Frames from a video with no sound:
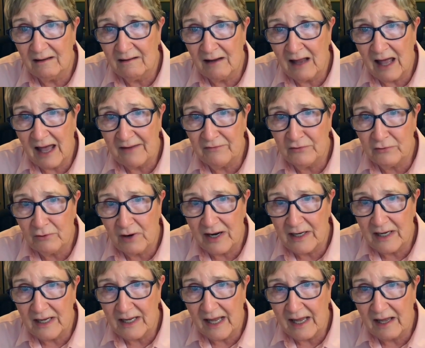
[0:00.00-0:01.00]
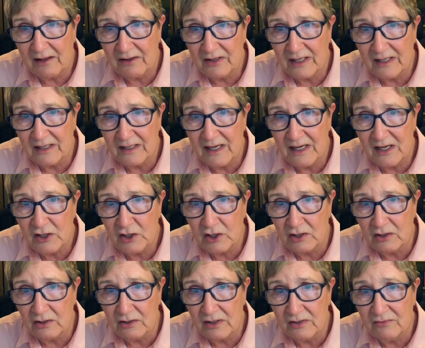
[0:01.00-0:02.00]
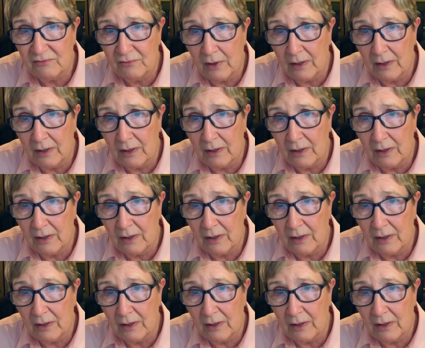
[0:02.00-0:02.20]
life-threatening health conditions,